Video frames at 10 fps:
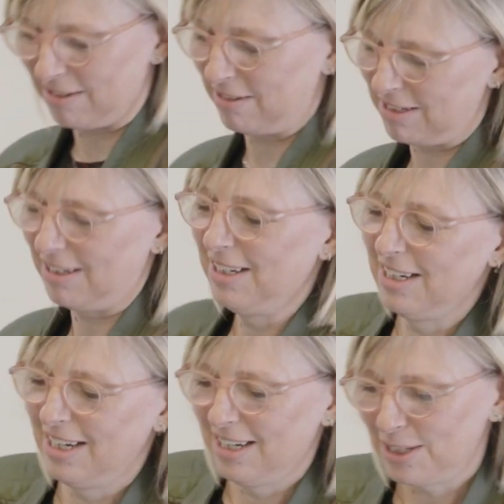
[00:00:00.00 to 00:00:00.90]
and
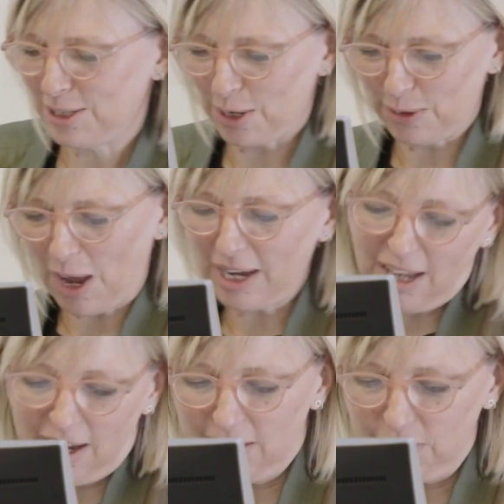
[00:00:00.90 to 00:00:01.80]
so
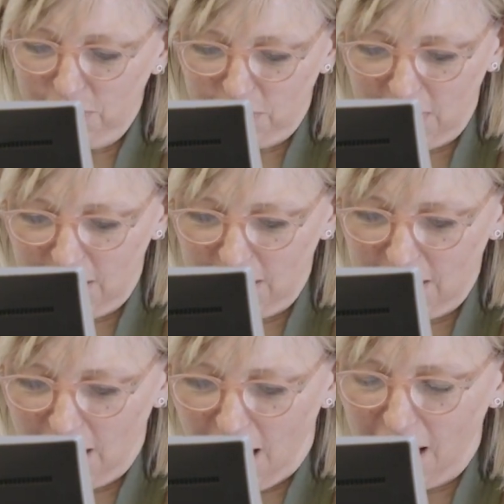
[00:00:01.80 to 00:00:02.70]

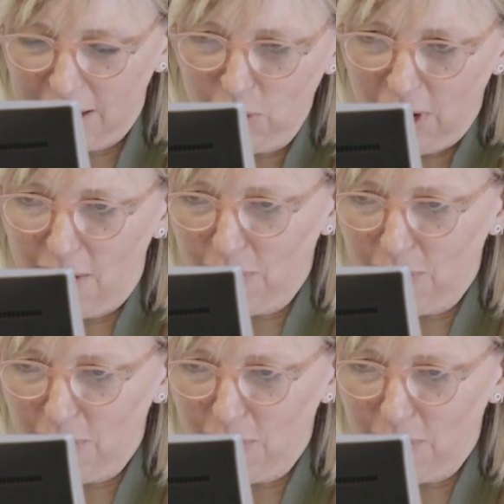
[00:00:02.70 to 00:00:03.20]
I look at